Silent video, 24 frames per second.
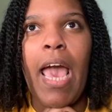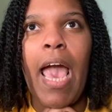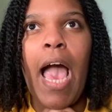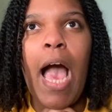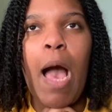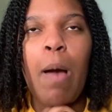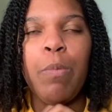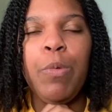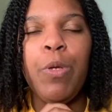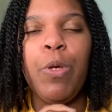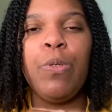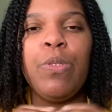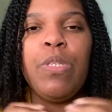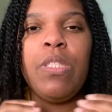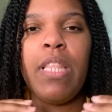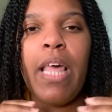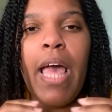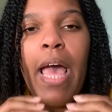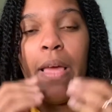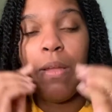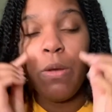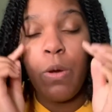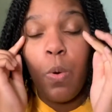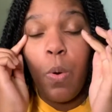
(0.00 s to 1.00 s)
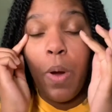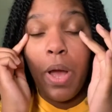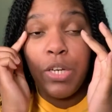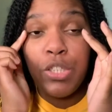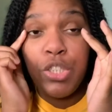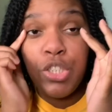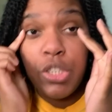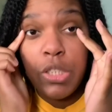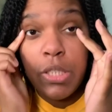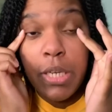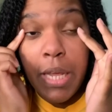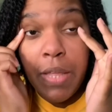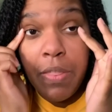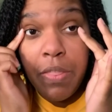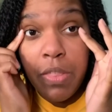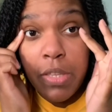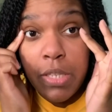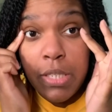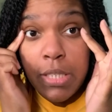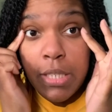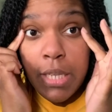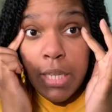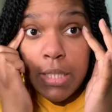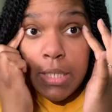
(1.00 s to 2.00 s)
I'm using that question in the
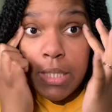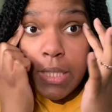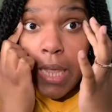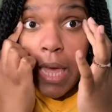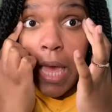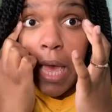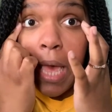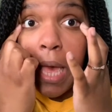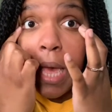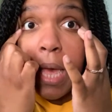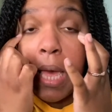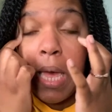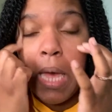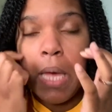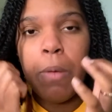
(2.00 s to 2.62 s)
sense that,